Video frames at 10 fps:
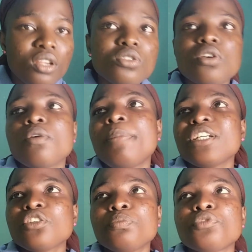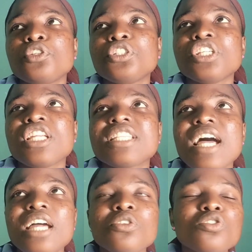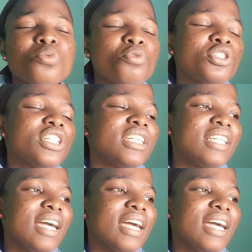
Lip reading: So passion projects are those projects